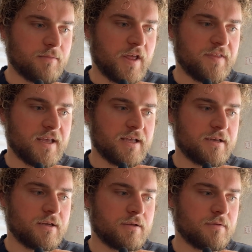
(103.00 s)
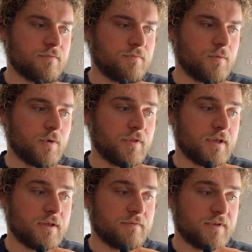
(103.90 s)
And then for
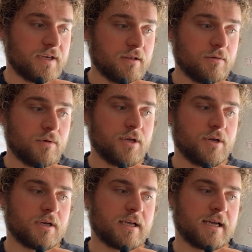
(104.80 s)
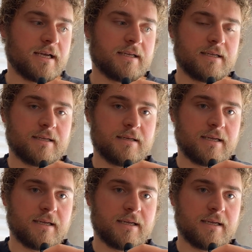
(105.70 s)
the vanilla one, you're going to add in